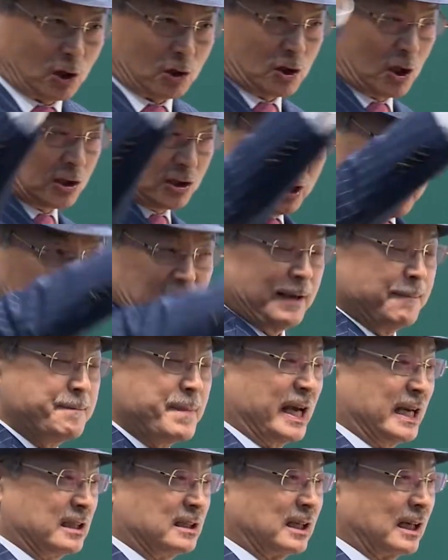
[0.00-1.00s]
as well.
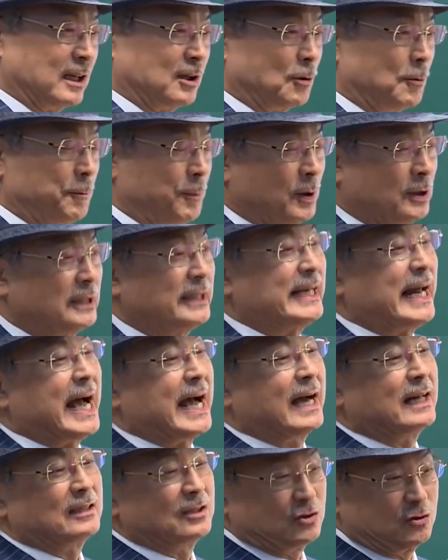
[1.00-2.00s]
Then your
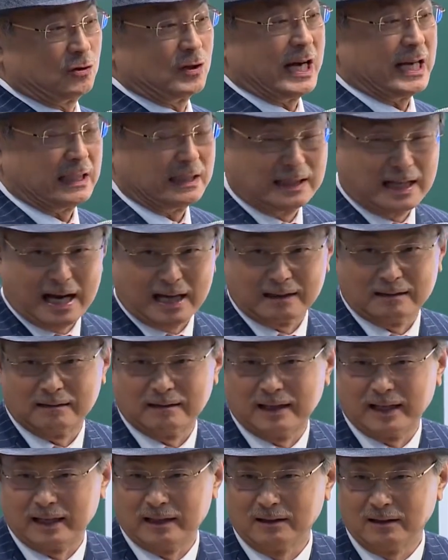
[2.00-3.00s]
line could expand
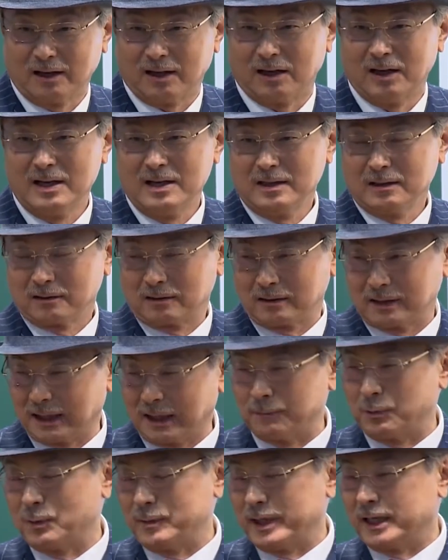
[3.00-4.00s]
all across the
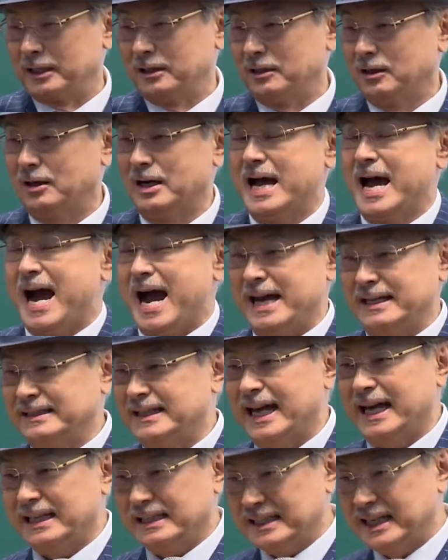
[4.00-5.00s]
world. Then
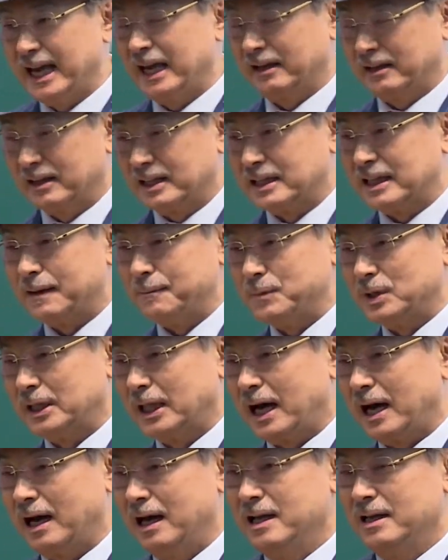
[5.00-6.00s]
one of our lines will be
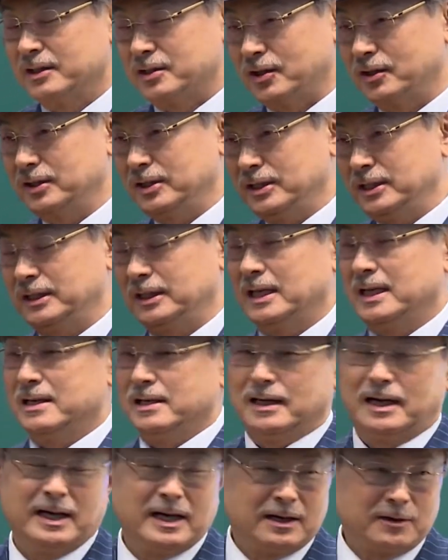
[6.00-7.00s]
completed.
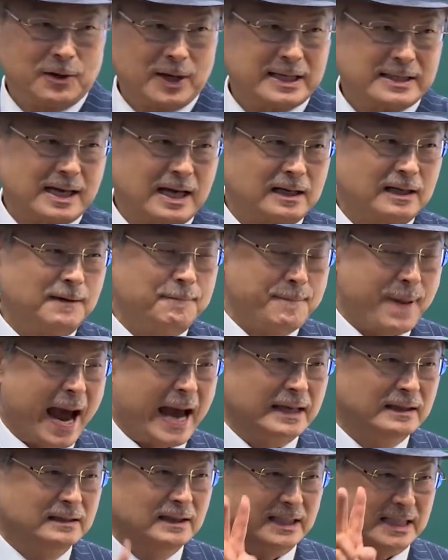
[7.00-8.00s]
Atomy has a
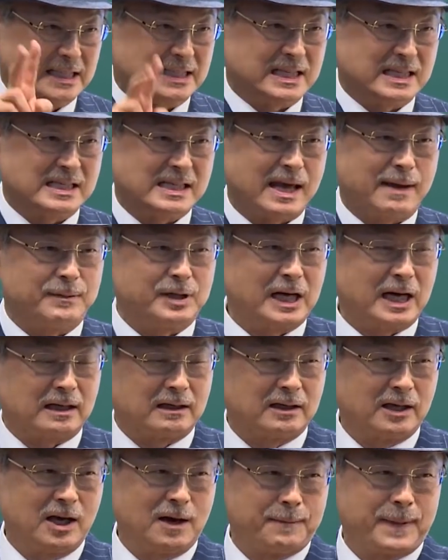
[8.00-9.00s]
binary
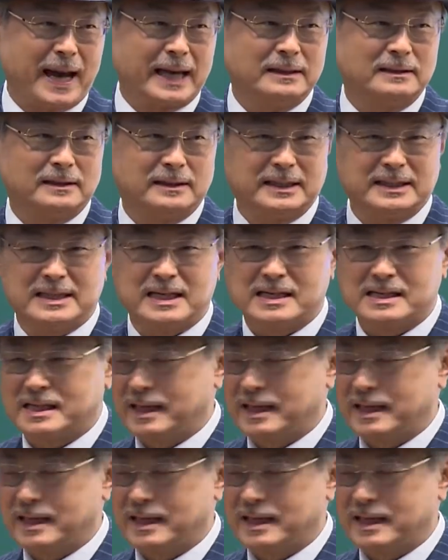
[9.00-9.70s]
model. In a binary